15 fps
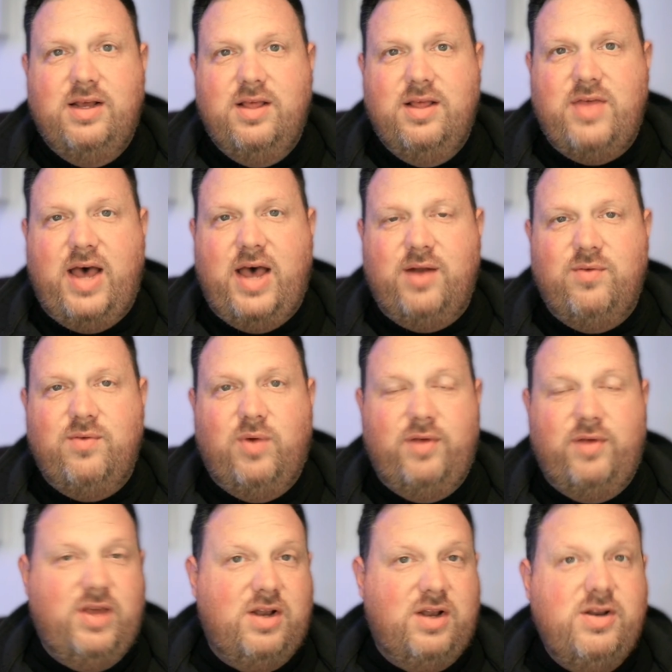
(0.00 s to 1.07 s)
that one
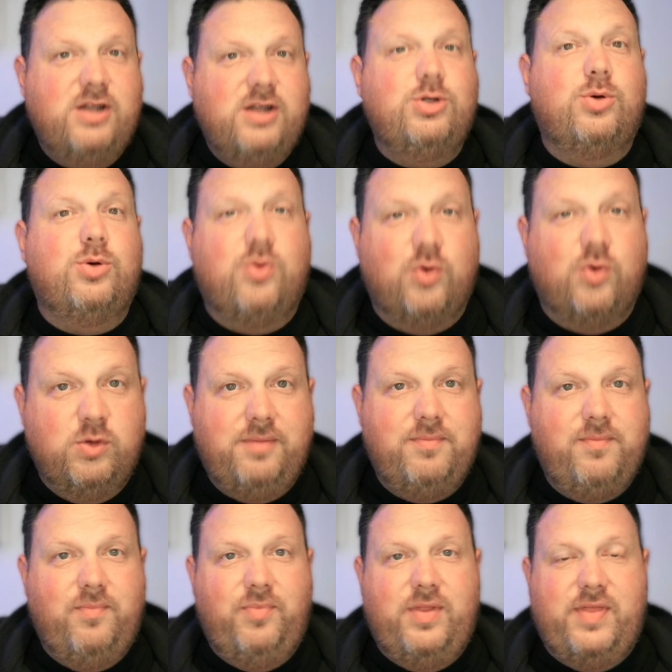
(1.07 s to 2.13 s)
of the initial group
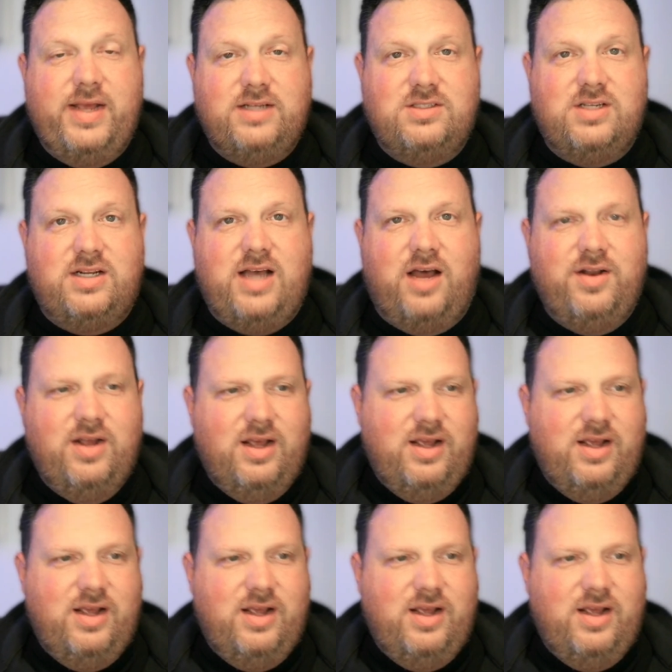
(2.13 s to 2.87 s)
that they send out